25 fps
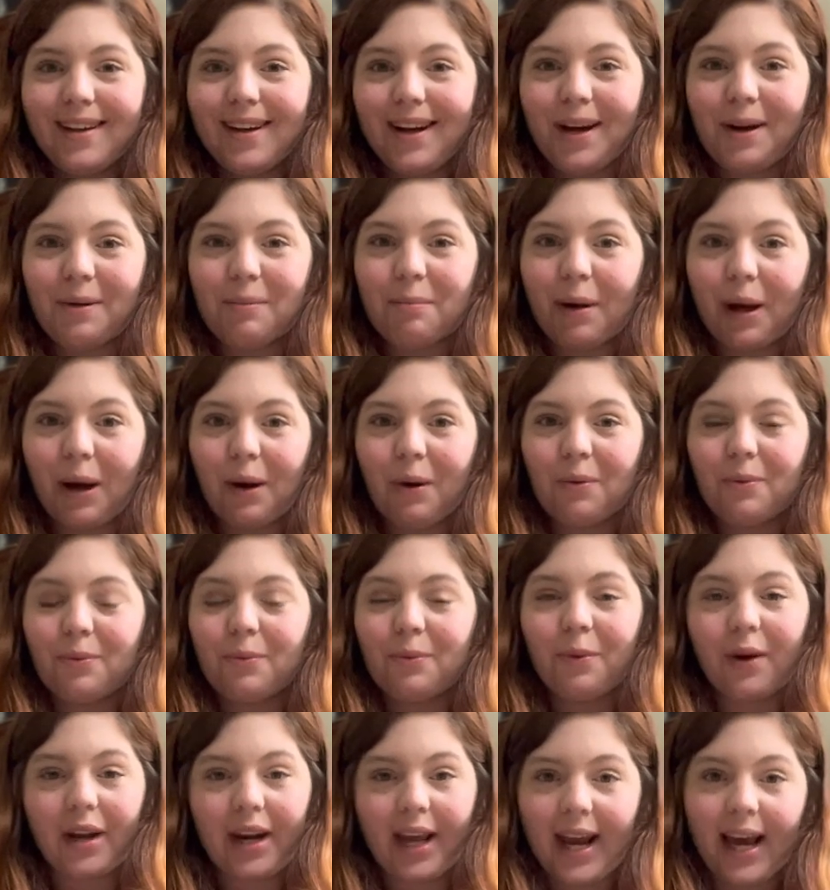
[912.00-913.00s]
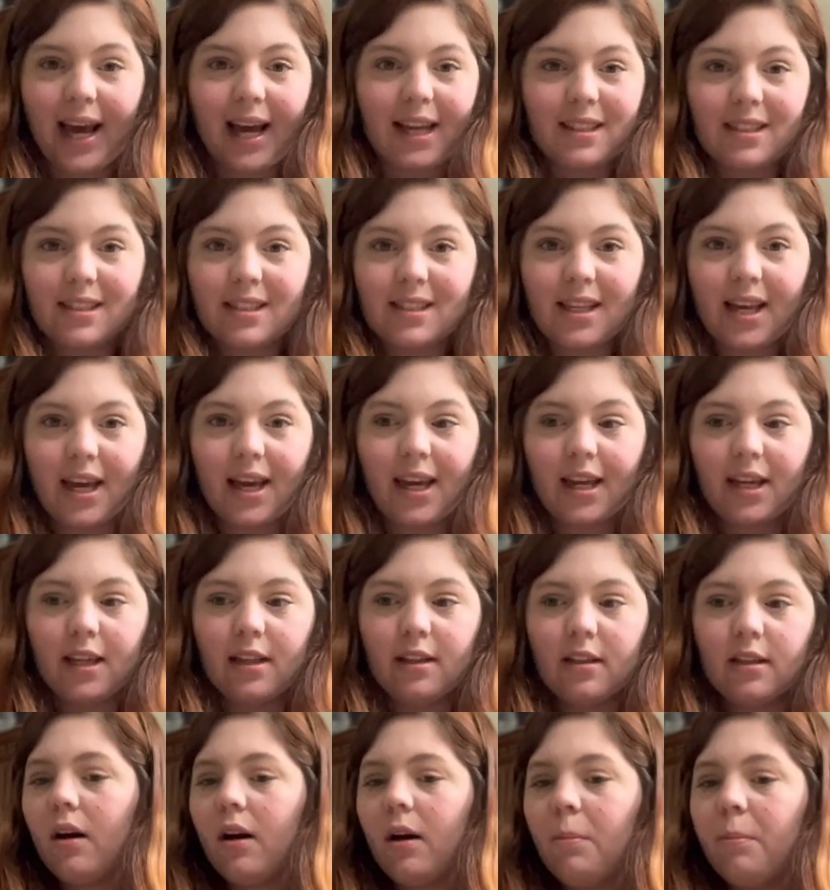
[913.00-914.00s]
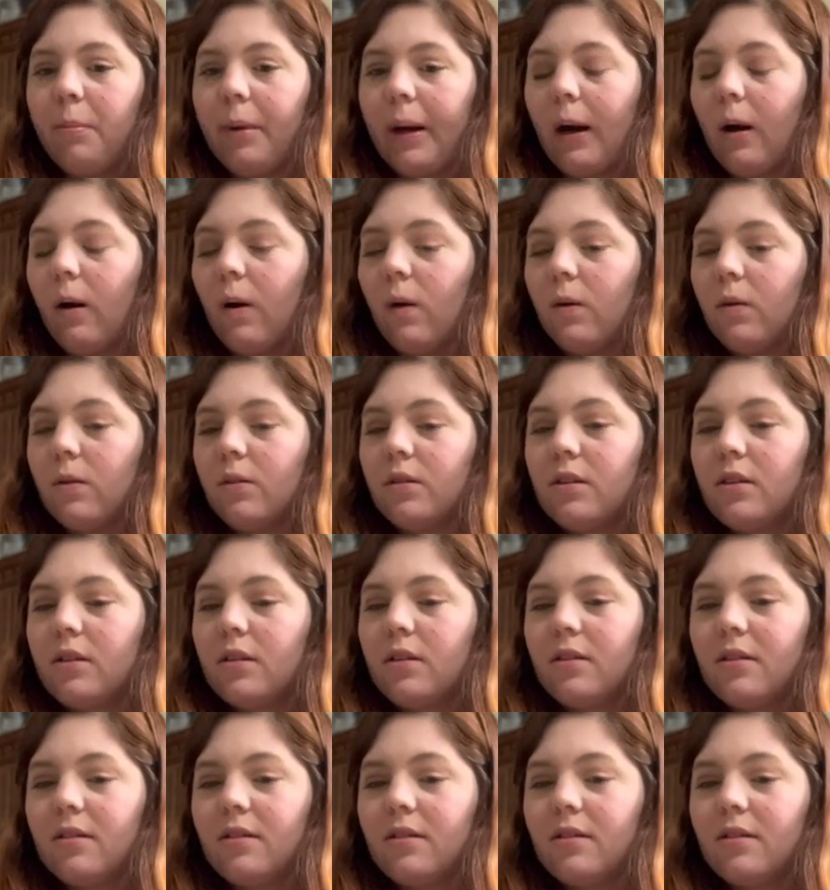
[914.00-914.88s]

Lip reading: about what I had to say, about